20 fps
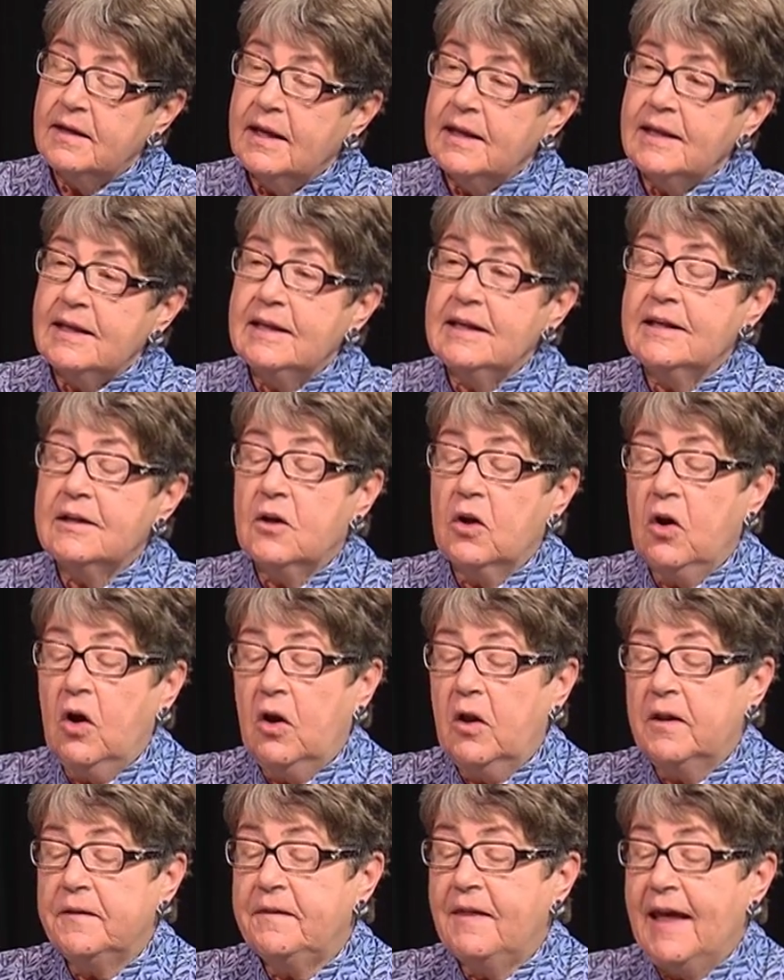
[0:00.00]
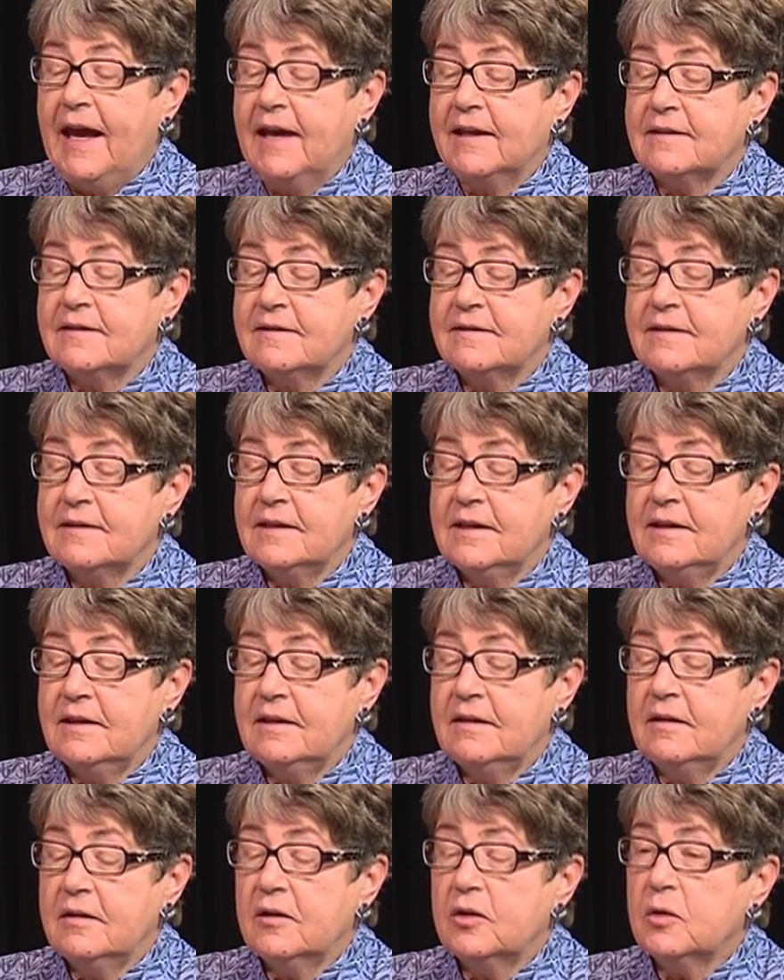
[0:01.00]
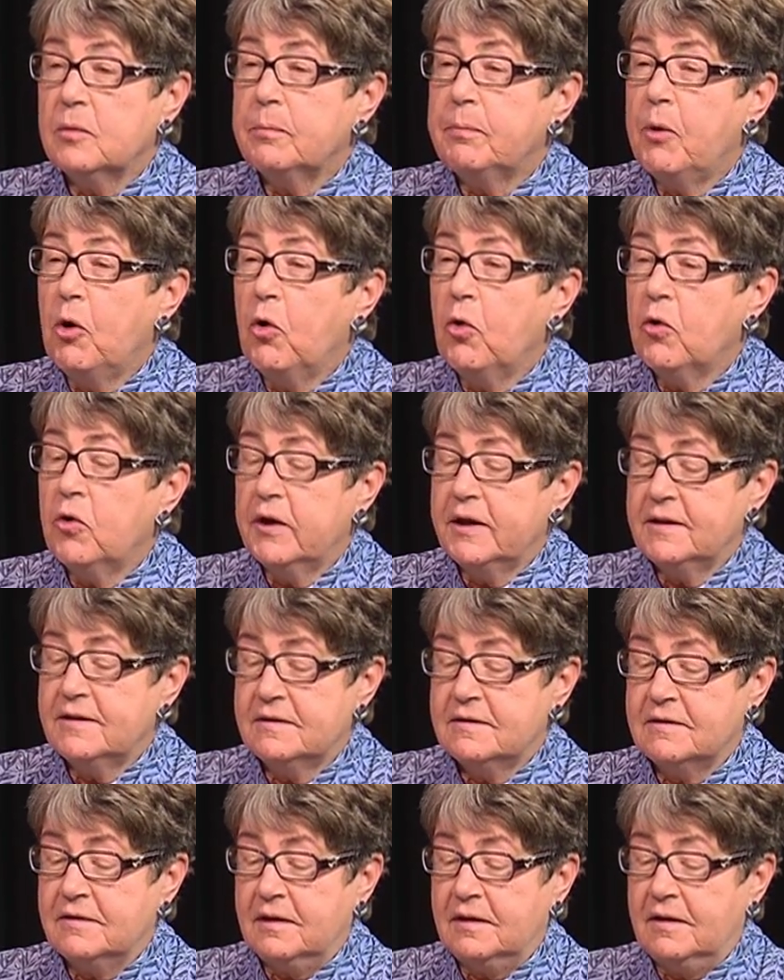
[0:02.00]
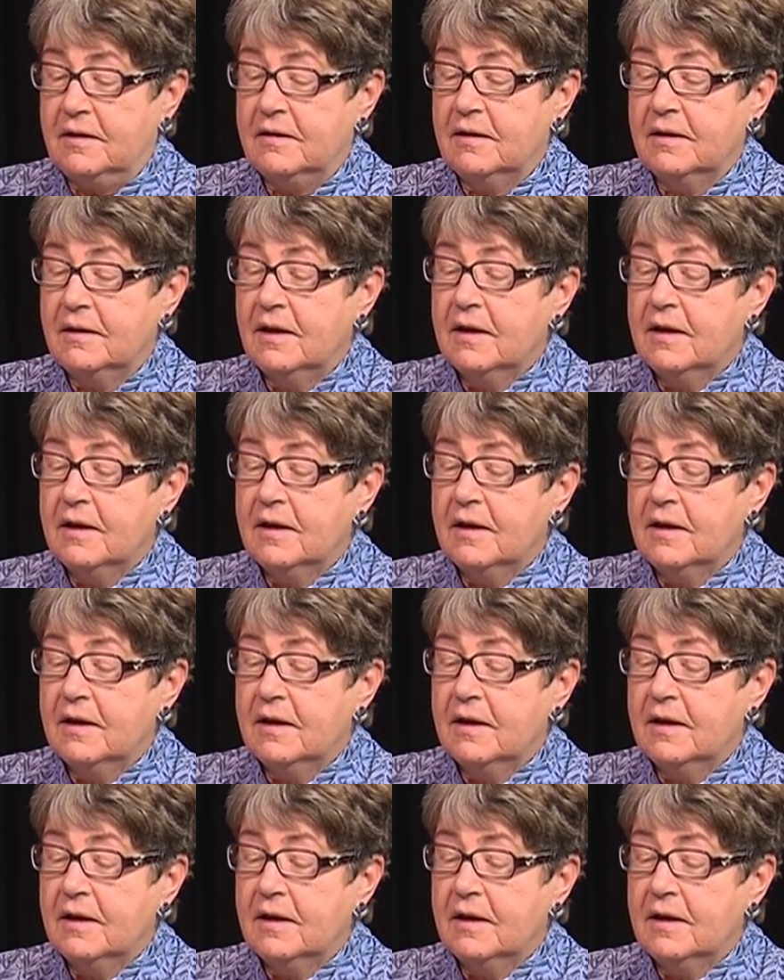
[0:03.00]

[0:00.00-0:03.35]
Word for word: He called that scene poison,